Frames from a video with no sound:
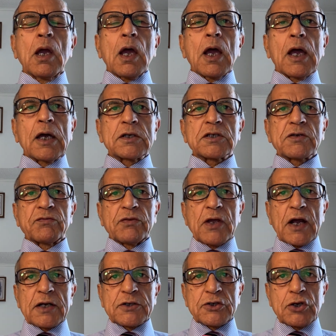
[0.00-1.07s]
As if
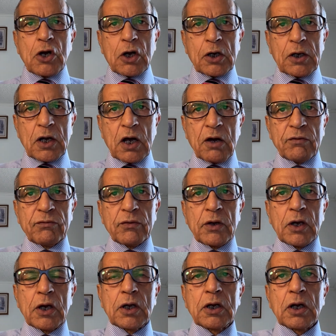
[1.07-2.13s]
that's not enough,
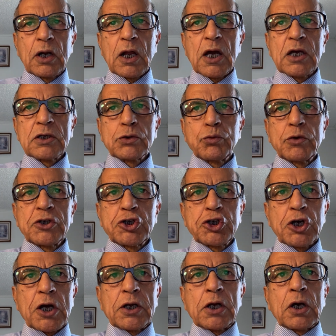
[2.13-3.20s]
in alliance with
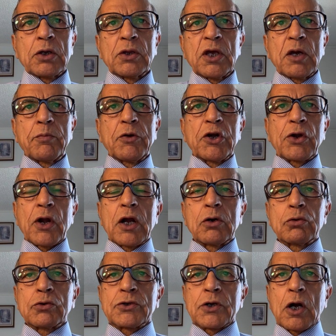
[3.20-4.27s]
China, they have been trying
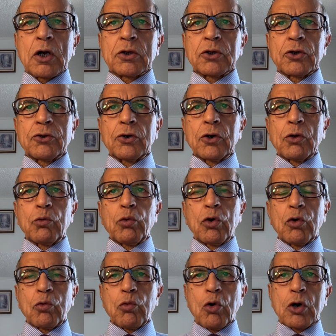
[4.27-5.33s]
to start the Third
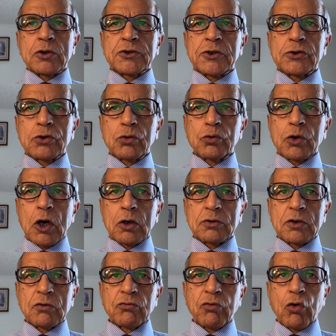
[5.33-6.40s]
World War since
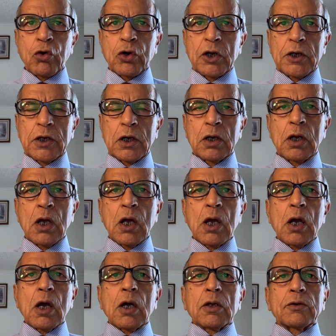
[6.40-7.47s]
2014.
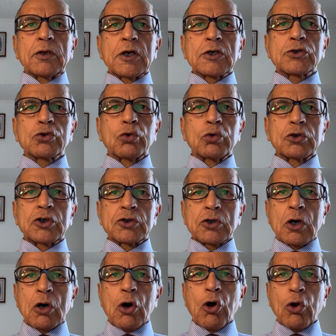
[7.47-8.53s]
Their soldiers
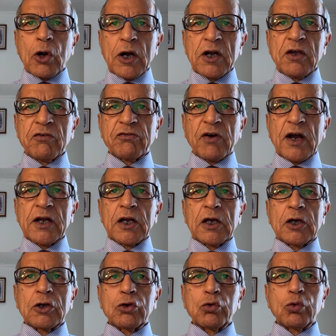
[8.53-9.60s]
are already fighting
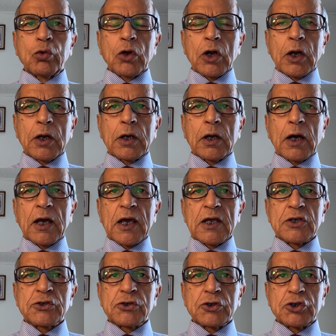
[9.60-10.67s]
in Ukraine
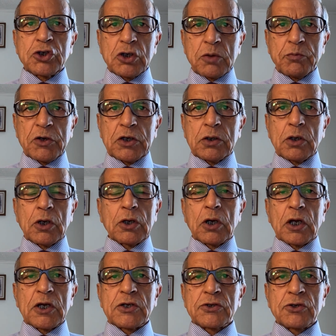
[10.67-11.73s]
against
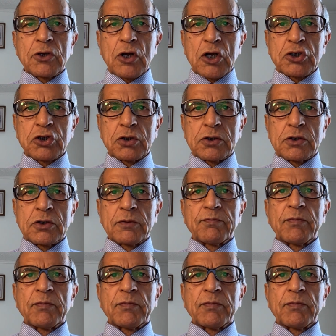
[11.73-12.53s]
the Russians.